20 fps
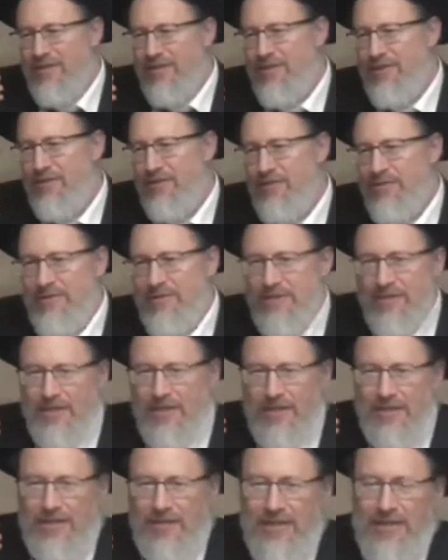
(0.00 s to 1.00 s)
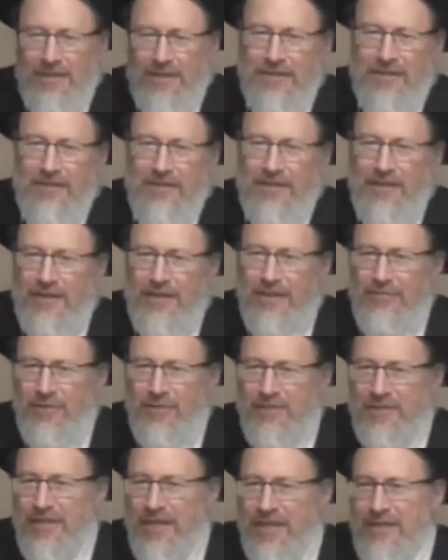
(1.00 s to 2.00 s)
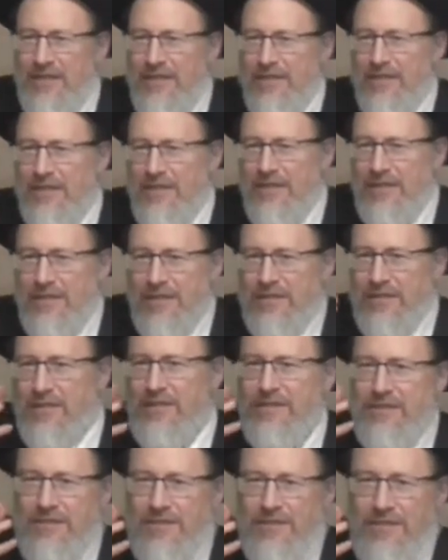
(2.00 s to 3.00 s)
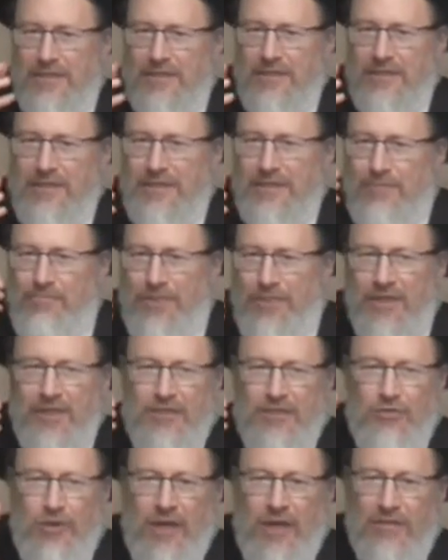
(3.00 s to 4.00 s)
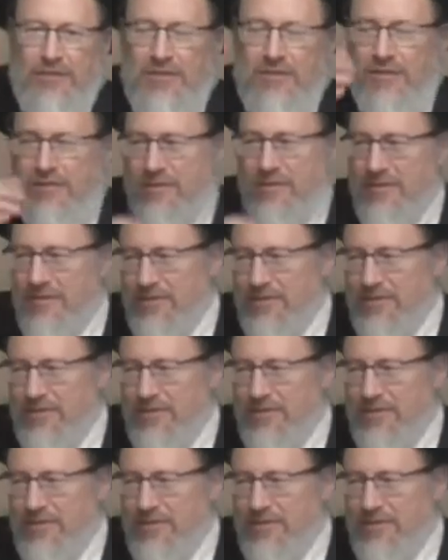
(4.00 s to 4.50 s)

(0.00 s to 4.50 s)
you know, and we say, this is a big address.